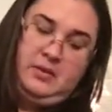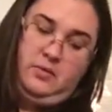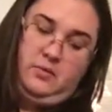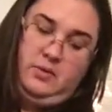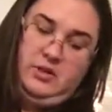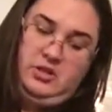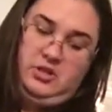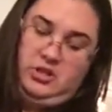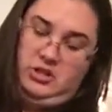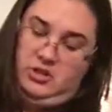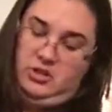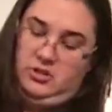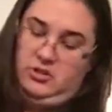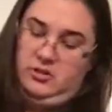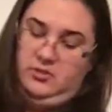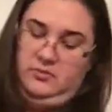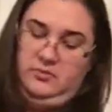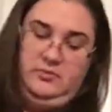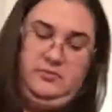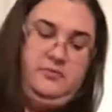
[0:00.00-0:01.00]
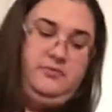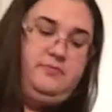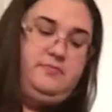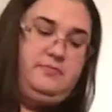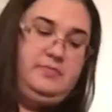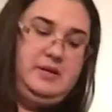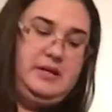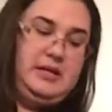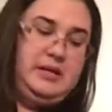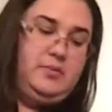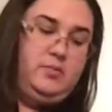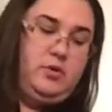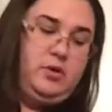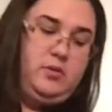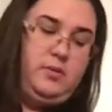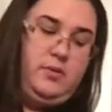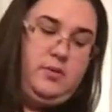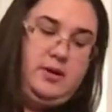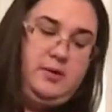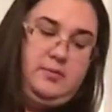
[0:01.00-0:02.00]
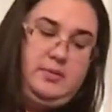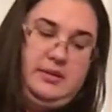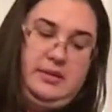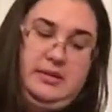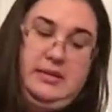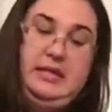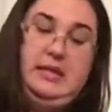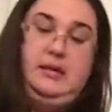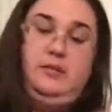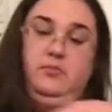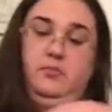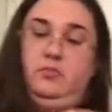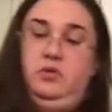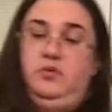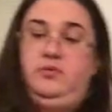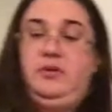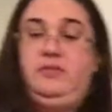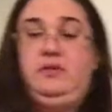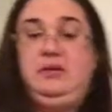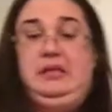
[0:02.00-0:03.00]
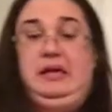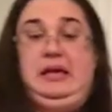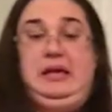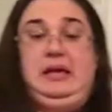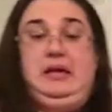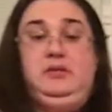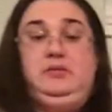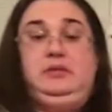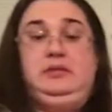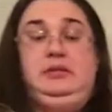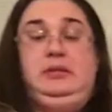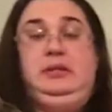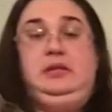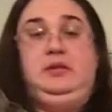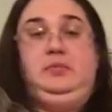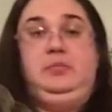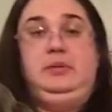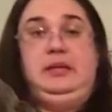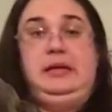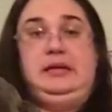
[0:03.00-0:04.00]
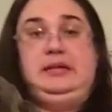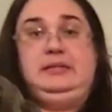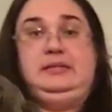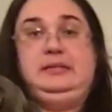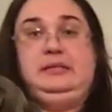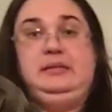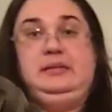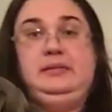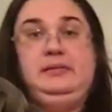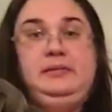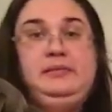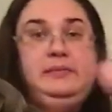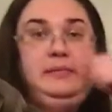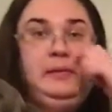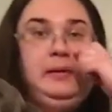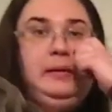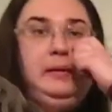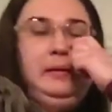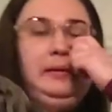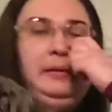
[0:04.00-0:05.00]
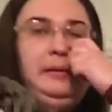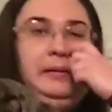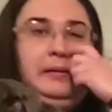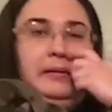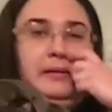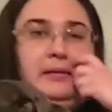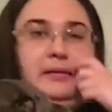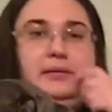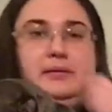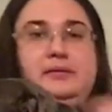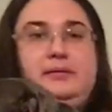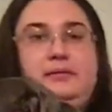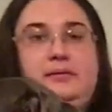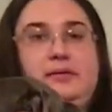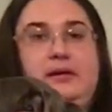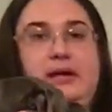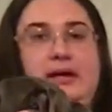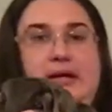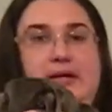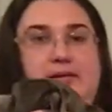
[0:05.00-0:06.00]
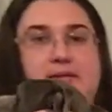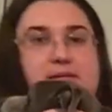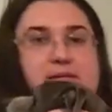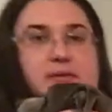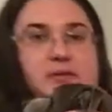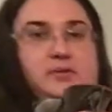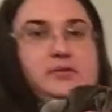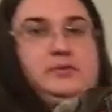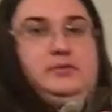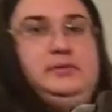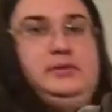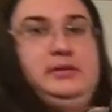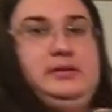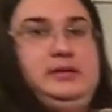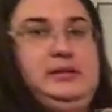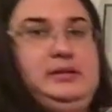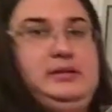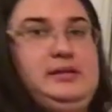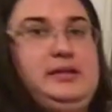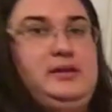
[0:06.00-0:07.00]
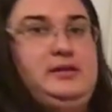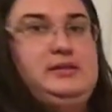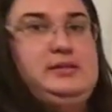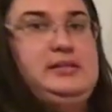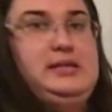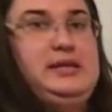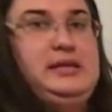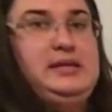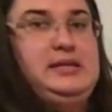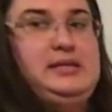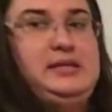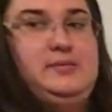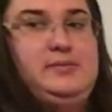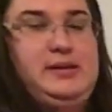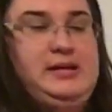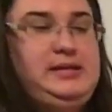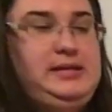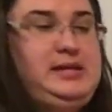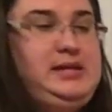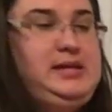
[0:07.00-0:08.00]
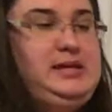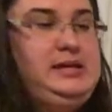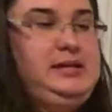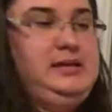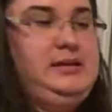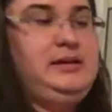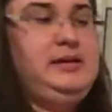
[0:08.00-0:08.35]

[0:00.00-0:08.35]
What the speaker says: We just get them where we want them and then move everything else into place. Okay, so there's the Indy Bindy.